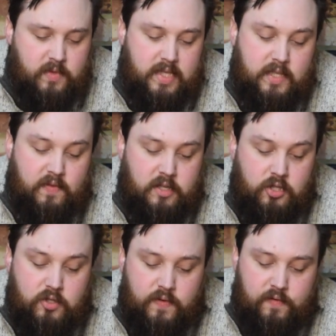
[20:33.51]
This is very
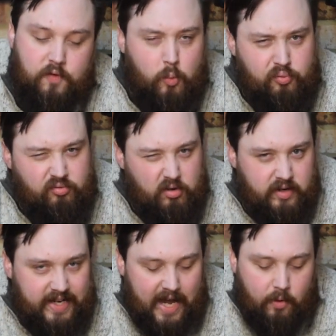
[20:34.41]
useful for
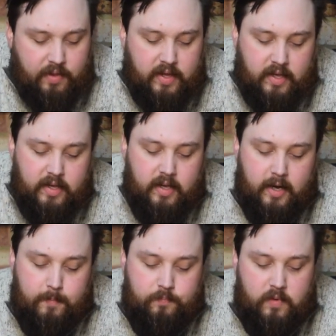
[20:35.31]
prying out
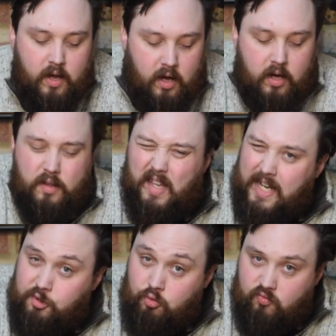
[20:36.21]
the actual